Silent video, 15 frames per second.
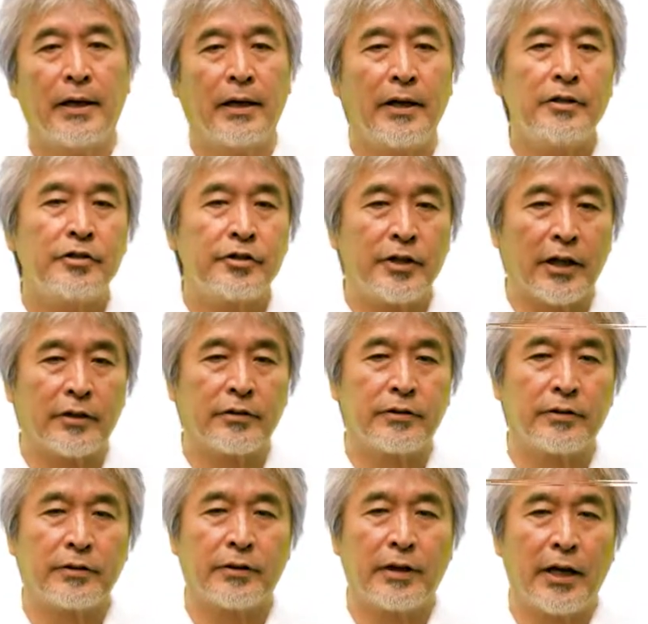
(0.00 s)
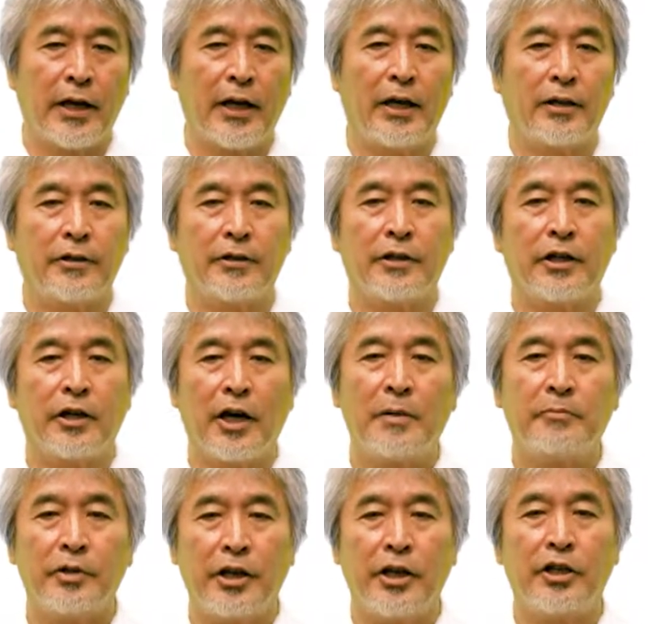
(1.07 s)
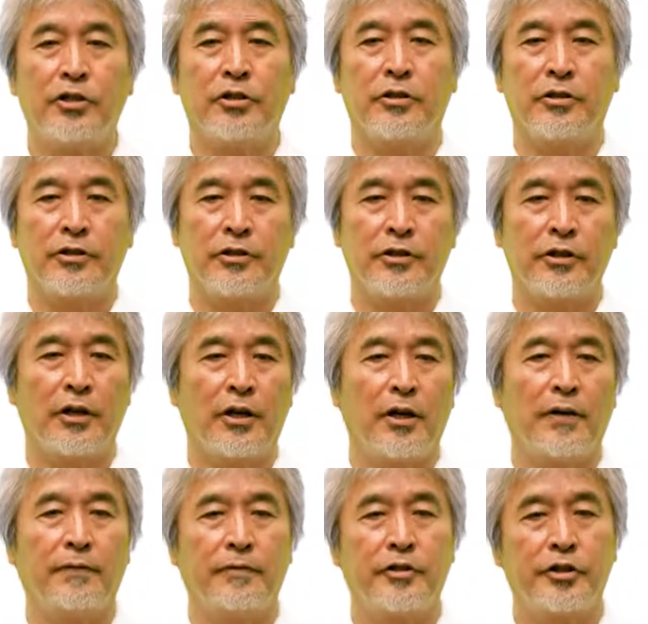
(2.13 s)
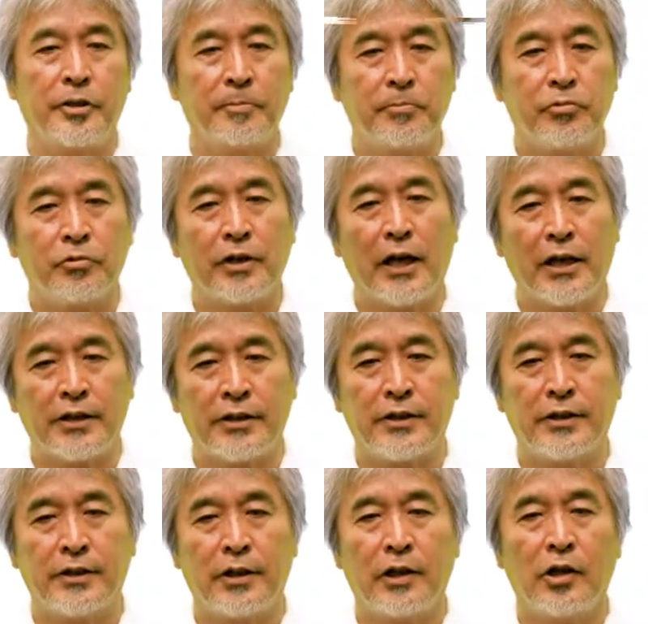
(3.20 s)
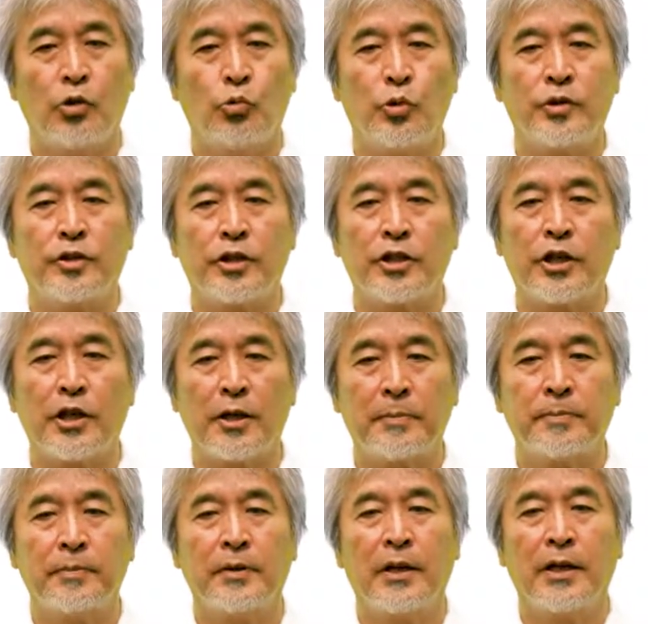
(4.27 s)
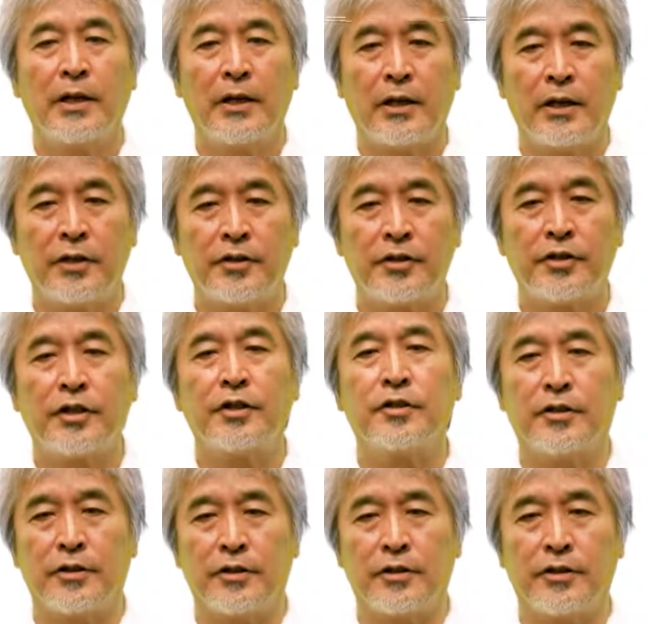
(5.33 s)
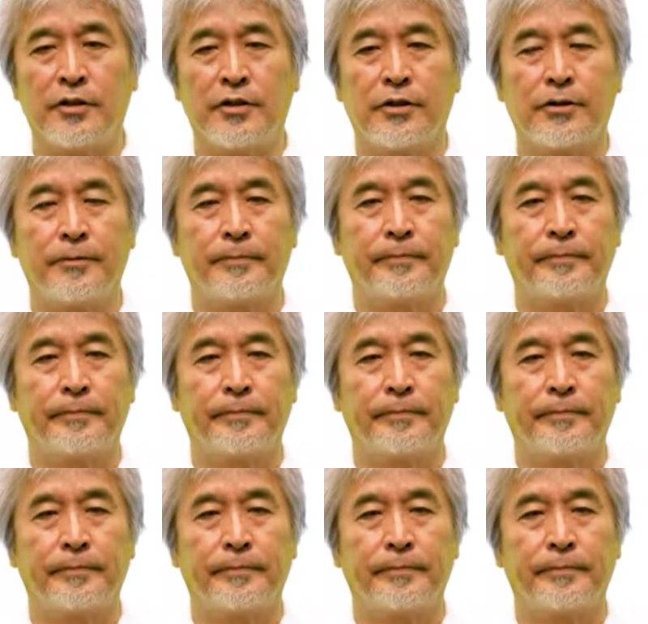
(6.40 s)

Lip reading: Insect and gum eaters have simple guts with sharp incisors.